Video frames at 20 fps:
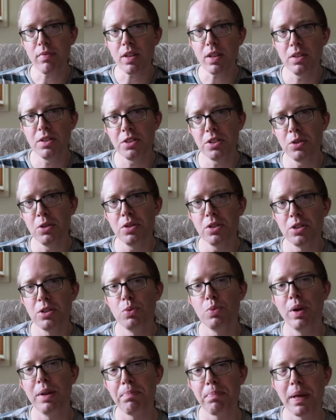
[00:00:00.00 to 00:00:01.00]
so, so
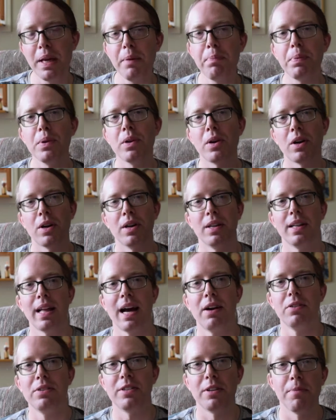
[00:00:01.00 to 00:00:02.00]
when people are
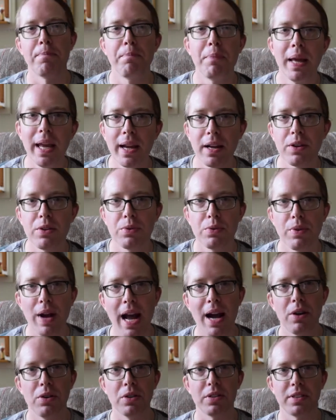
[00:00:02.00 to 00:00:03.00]
allowed to pick
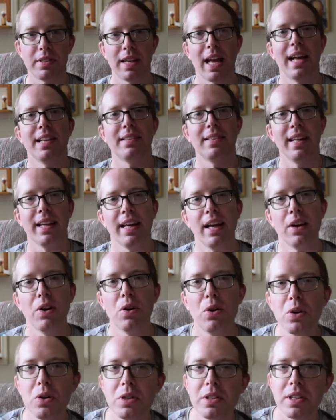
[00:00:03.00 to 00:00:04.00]
routes as they get
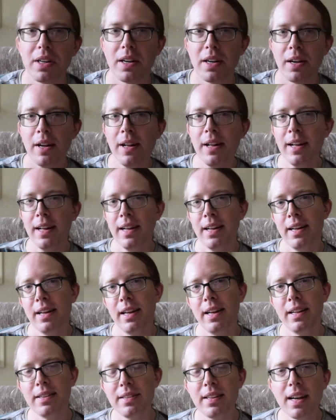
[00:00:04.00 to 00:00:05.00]
older,
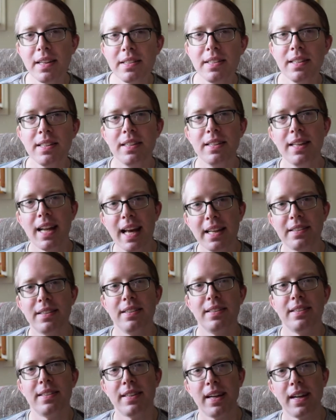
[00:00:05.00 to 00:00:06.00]
it doesn't
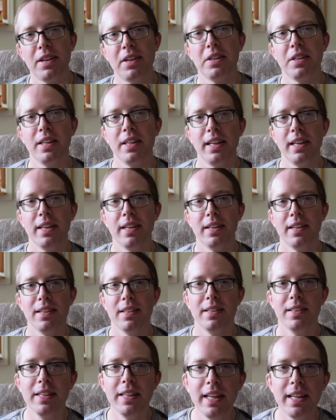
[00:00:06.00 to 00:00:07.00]
necessarily
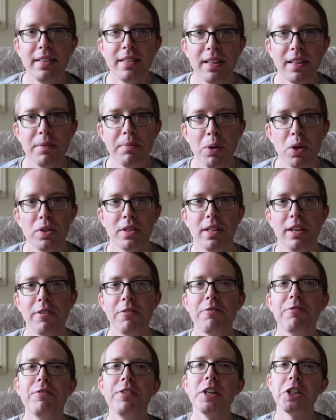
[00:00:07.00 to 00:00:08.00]
lead to the most
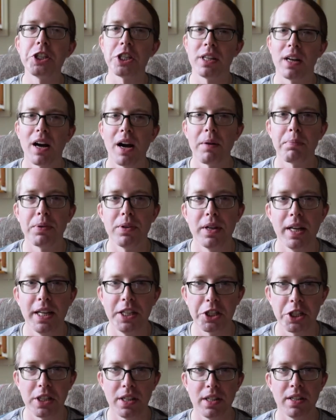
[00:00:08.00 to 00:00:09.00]
efficient
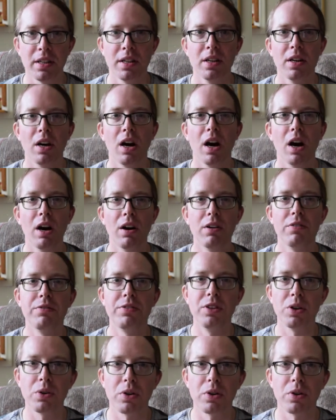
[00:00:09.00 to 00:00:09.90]
operation of the